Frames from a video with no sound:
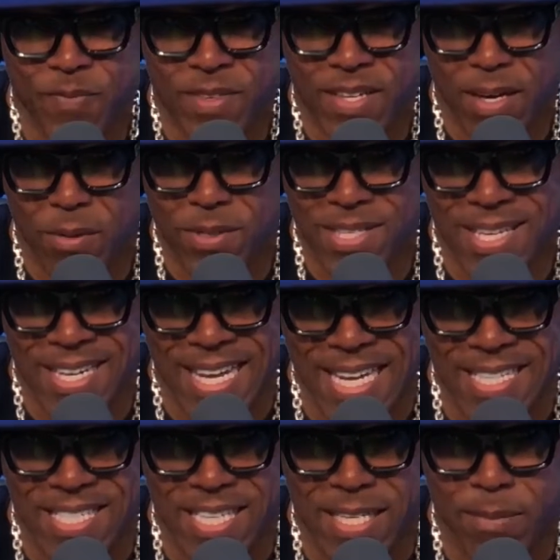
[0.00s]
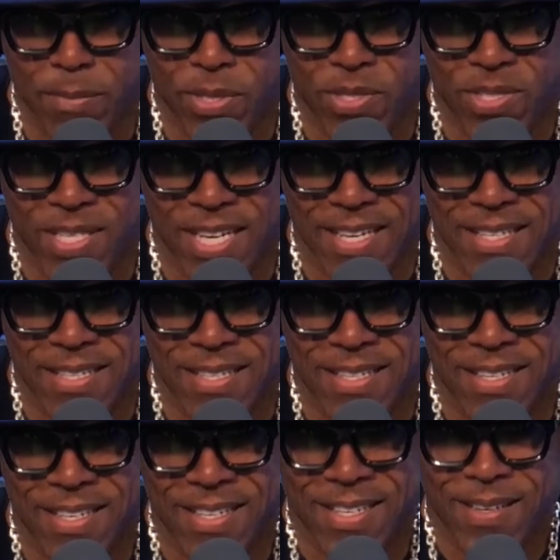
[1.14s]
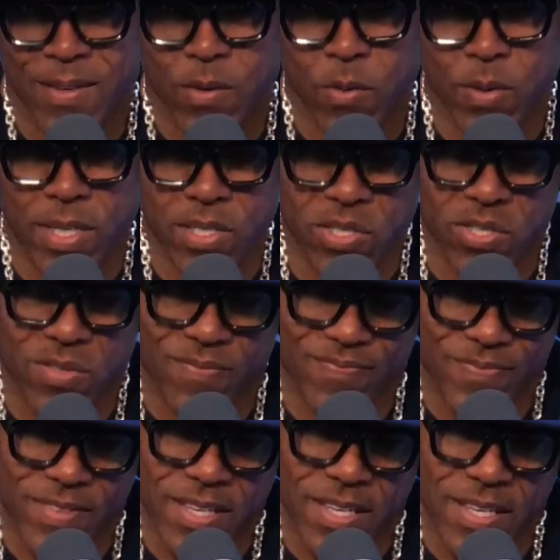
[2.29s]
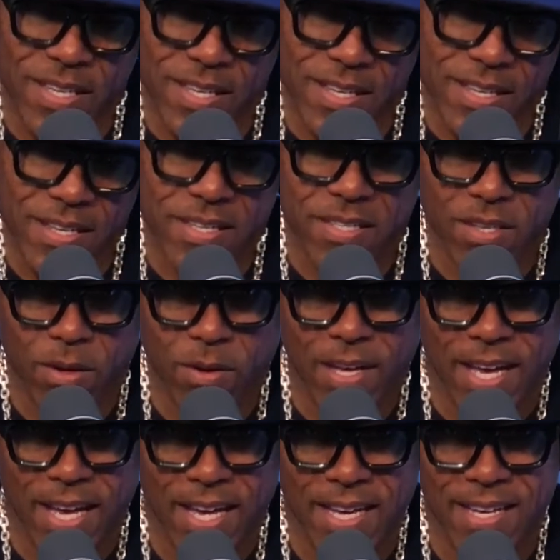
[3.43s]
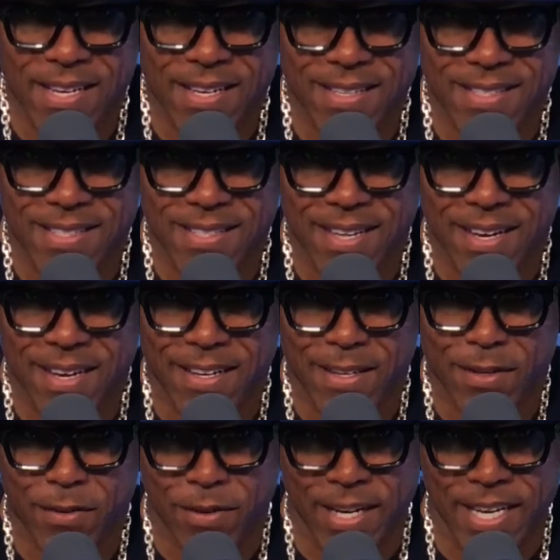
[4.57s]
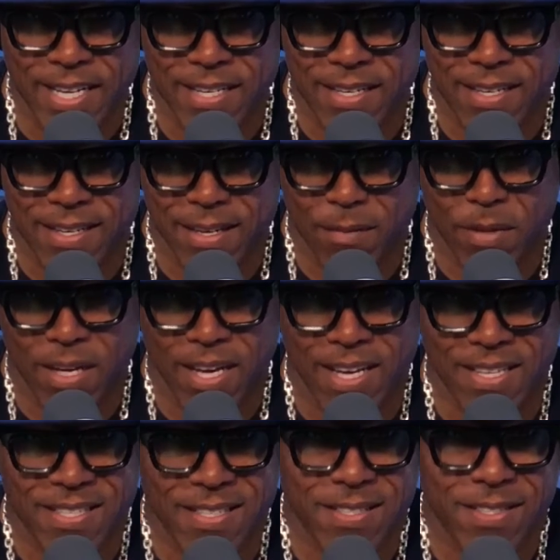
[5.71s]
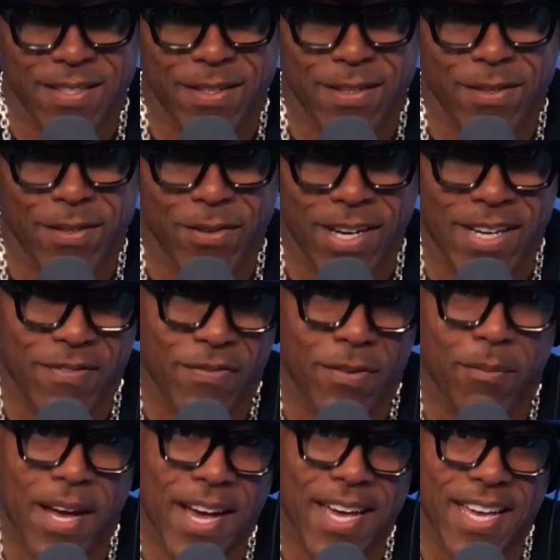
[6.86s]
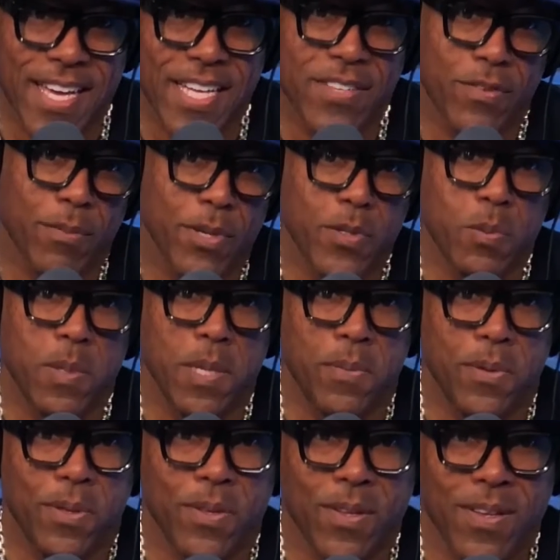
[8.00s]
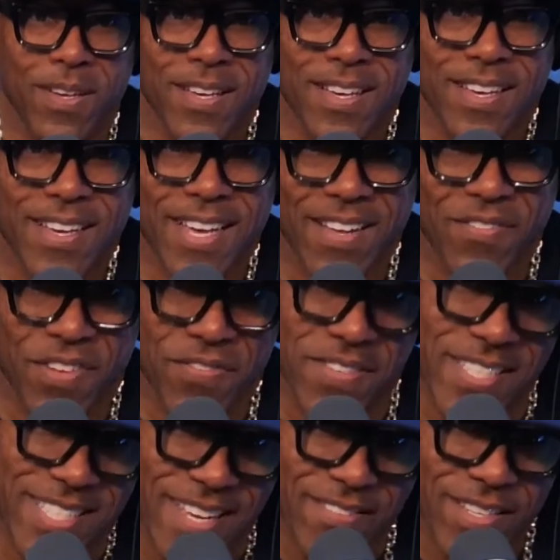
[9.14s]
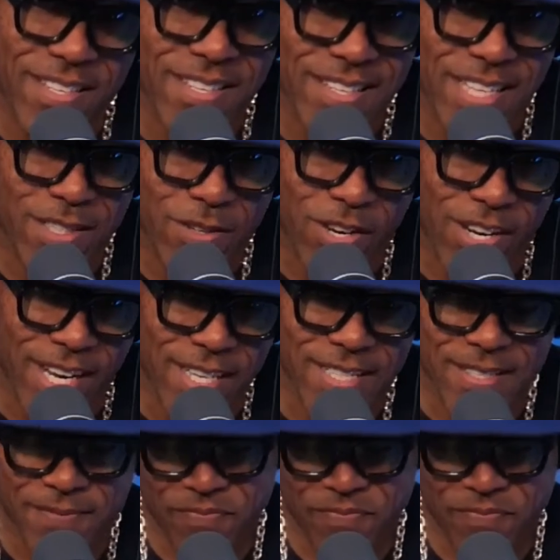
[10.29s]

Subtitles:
I was at 18%, which is okay. It's not great. I guess it's great for my age. For most people at 57, that's correct.